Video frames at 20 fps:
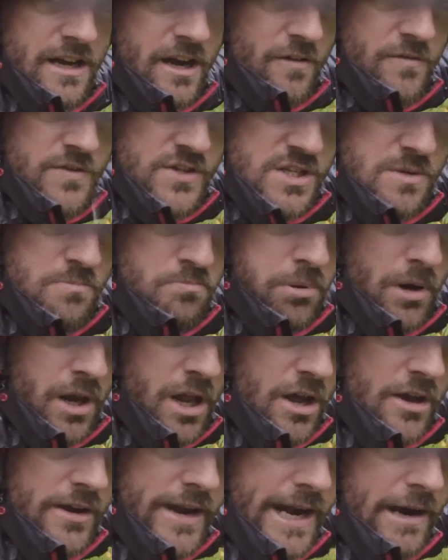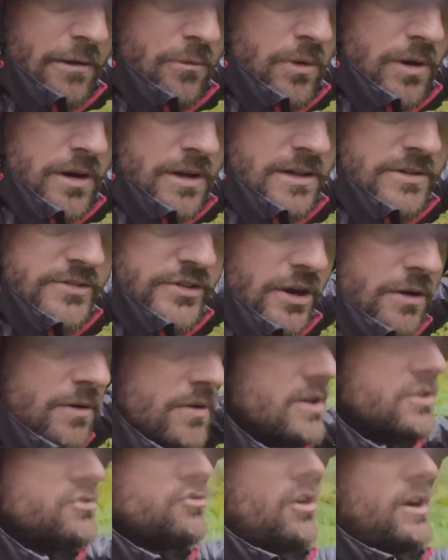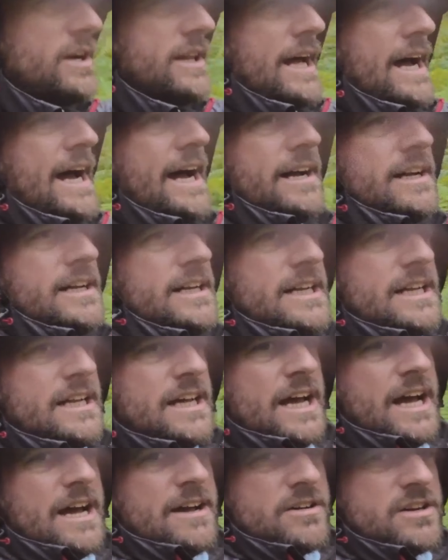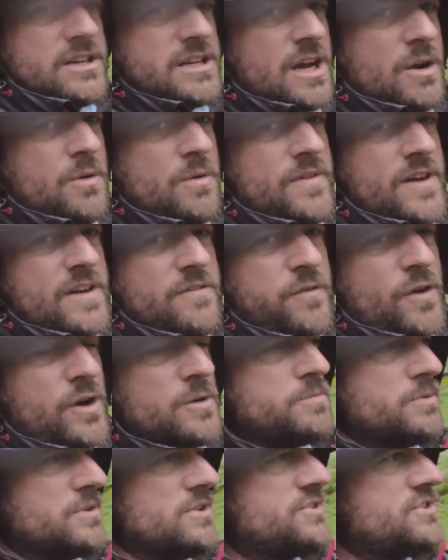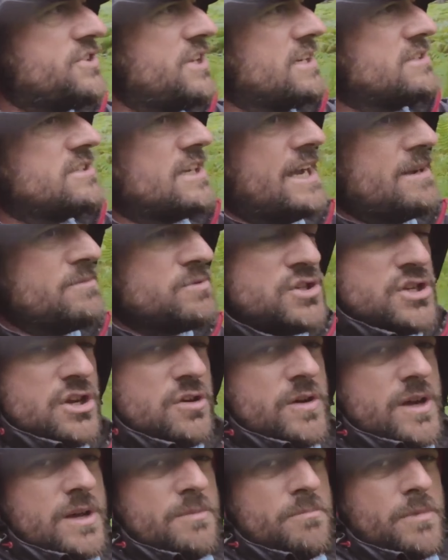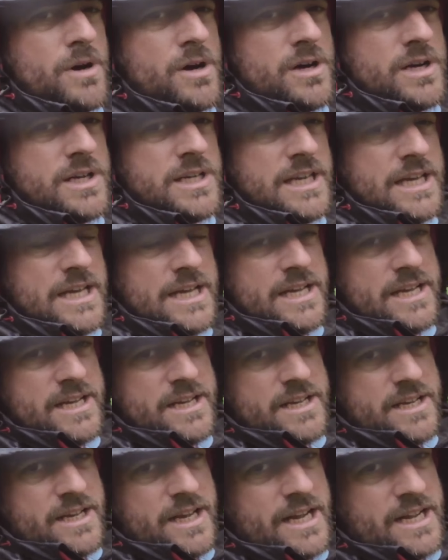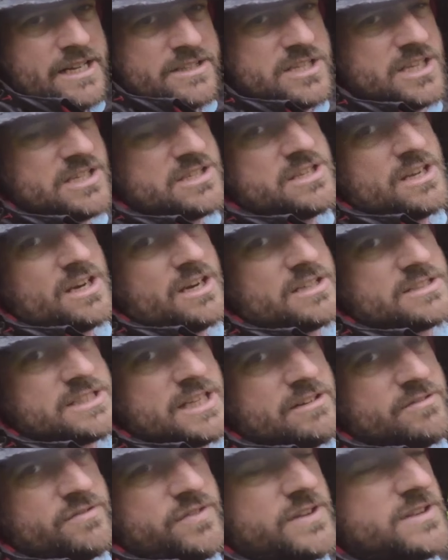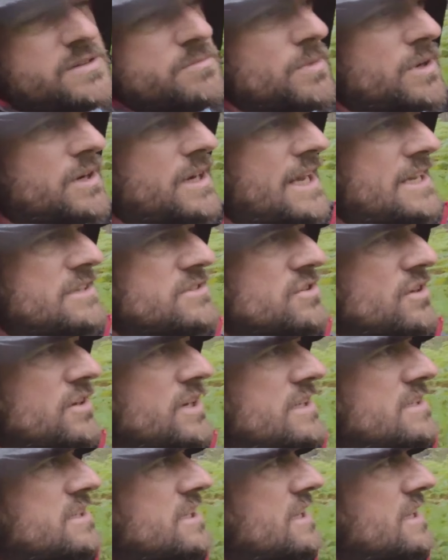obviously blurred out. So I'm going to try that. I'm going to go with f5.6. I am shooting my TT Artisan 50mm lens on it